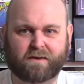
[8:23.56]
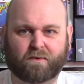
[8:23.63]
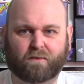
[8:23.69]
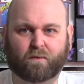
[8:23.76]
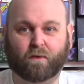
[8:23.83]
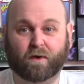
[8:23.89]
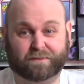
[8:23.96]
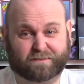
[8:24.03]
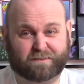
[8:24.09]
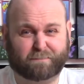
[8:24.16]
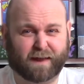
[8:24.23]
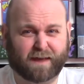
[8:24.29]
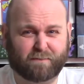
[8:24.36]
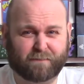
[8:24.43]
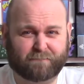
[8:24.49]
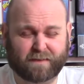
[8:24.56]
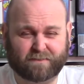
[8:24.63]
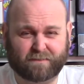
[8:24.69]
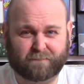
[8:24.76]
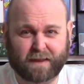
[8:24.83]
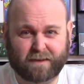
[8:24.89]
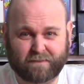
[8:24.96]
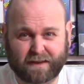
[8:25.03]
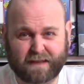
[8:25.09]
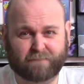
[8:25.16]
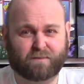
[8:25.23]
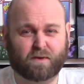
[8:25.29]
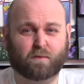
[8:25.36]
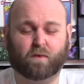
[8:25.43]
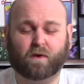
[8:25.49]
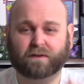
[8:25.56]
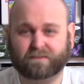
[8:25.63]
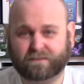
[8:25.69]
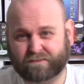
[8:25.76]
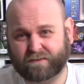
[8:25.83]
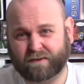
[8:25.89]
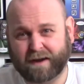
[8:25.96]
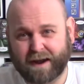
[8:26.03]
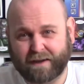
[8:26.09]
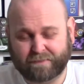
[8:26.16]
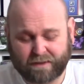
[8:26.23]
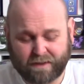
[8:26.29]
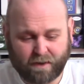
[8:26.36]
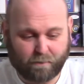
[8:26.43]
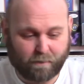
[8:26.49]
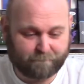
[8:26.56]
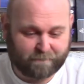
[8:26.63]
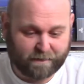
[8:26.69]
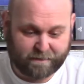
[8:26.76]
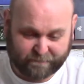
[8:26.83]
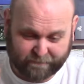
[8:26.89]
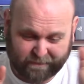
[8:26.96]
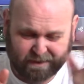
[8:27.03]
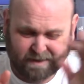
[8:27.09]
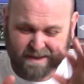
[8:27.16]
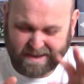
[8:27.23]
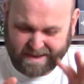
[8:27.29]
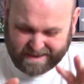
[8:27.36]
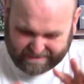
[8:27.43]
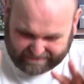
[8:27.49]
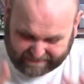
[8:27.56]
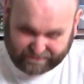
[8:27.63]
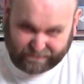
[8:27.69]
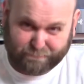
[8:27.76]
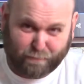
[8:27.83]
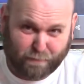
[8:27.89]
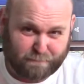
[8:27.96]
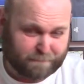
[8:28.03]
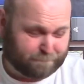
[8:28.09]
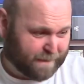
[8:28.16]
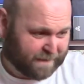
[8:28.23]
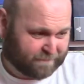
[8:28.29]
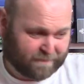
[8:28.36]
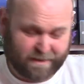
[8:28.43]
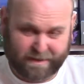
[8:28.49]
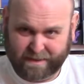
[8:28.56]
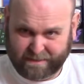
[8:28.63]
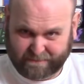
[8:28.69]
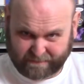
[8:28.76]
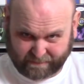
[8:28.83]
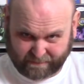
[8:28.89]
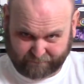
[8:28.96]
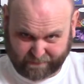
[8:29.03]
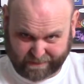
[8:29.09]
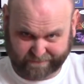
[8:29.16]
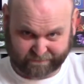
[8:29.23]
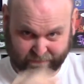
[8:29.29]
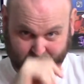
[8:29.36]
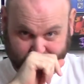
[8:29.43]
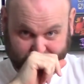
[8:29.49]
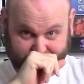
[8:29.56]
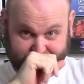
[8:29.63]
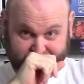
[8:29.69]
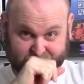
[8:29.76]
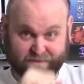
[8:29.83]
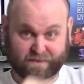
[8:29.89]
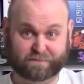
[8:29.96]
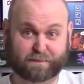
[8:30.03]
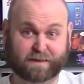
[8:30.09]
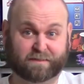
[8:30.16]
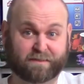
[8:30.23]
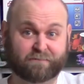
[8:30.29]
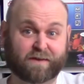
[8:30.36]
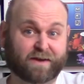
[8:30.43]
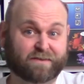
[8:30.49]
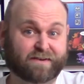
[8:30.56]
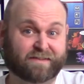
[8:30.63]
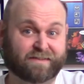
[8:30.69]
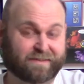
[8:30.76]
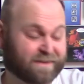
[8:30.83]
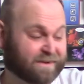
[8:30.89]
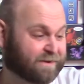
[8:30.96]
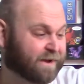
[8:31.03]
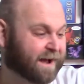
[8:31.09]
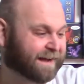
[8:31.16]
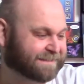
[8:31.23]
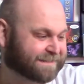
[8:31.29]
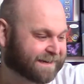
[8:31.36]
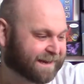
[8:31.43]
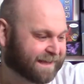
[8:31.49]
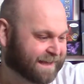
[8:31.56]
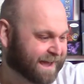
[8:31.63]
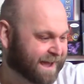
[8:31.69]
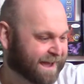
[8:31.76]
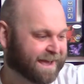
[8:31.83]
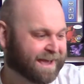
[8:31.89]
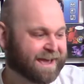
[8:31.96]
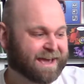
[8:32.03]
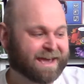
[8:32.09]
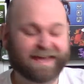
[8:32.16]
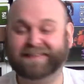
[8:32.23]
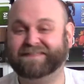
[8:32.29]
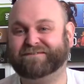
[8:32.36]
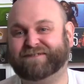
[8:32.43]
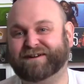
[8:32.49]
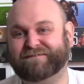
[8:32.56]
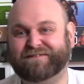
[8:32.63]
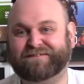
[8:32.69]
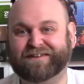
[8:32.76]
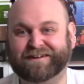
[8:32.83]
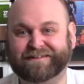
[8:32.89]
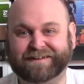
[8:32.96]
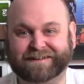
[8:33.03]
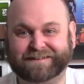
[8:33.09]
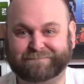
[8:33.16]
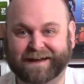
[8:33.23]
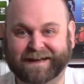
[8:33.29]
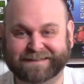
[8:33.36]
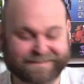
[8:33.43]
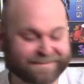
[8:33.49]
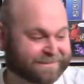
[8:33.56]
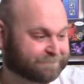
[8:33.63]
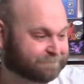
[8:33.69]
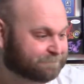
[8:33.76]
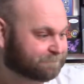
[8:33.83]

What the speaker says: want to play with this eventually. If you want to try out the co-op version, this is probably better than the version that you actually get in the Riverfolk expansion.